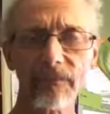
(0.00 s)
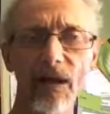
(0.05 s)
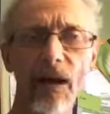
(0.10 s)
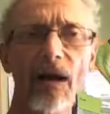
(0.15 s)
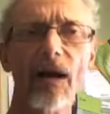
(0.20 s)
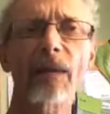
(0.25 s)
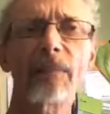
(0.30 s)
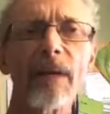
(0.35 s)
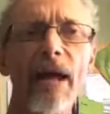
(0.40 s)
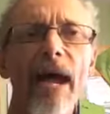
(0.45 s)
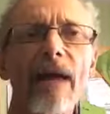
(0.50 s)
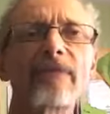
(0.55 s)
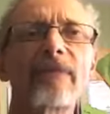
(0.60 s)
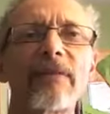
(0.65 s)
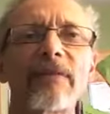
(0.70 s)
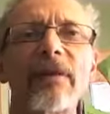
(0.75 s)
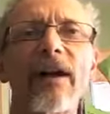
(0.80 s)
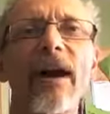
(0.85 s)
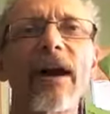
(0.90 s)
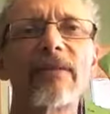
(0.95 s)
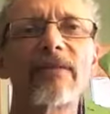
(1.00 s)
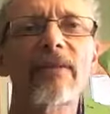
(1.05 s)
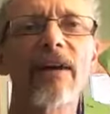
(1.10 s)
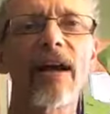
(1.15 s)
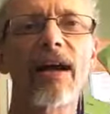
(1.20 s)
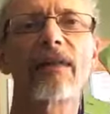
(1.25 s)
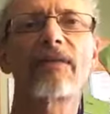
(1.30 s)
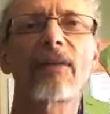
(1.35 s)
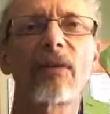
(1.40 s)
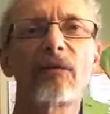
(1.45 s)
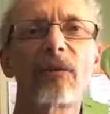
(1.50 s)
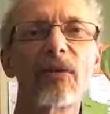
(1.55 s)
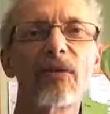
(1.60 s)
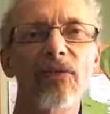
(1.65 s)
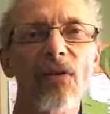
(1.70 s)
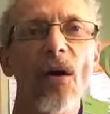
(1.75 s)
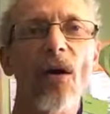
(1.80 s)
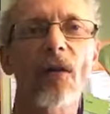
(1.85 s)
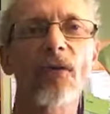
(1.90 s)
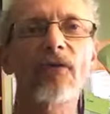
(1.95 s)
um, advertised uh, the
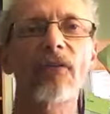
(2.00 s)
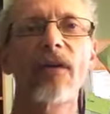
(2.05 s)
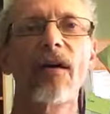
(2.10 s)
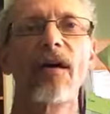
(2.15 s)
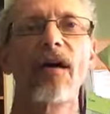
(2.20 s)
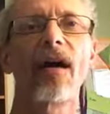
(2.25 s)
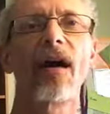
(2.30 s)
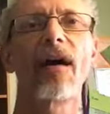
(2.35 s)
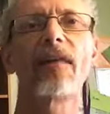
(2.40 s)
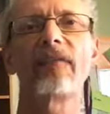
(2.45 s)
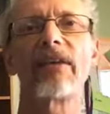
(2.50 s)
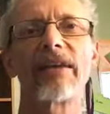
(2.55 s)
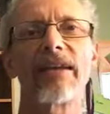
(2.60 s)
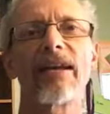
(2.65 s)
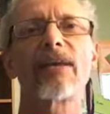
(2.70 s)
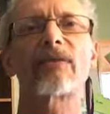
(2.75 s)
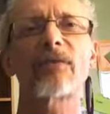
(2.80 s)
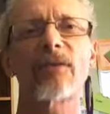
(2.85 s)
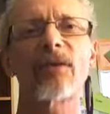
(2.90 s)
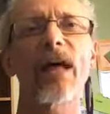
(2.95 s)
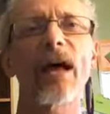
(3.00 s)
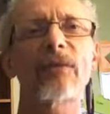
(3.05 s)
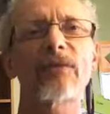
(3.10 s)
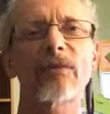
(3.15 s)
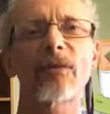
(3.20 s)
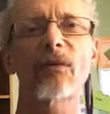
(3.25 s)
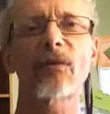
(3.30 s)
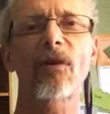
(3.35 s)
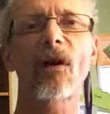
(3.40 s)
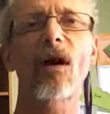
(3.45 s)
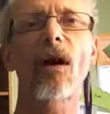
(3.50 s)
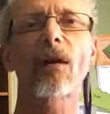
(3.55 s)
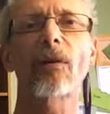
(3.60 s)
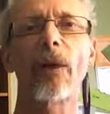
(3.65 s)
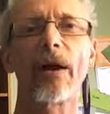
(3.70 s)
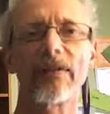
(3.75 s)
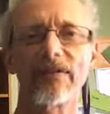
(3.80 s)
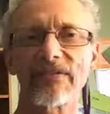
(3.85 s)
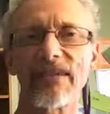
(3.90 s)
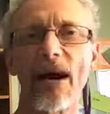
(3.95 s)
results of an international car
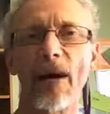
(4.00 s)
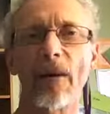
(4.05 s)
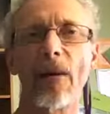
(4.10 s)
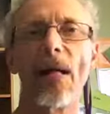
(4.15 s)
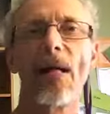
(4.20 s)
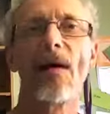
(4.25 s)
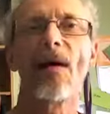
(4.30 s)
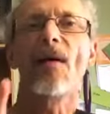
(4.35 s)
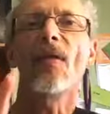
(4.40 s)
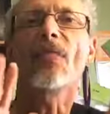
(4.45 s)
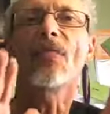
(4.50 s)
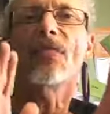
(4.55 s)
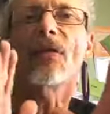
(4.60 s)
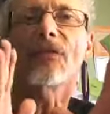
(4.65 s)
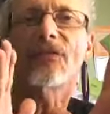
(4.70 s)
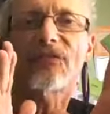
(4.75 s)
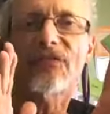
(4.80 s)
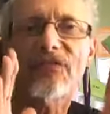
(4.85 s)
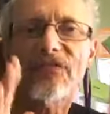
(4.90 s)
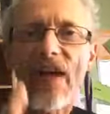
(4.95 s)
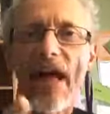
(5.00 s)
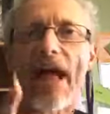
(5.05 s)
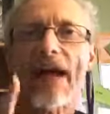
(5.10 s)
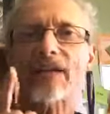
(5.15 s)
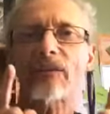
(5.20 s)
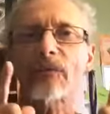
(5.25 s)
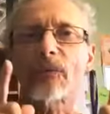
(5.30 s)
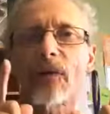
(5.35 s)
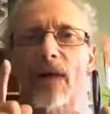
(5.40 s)
race. Now, the facts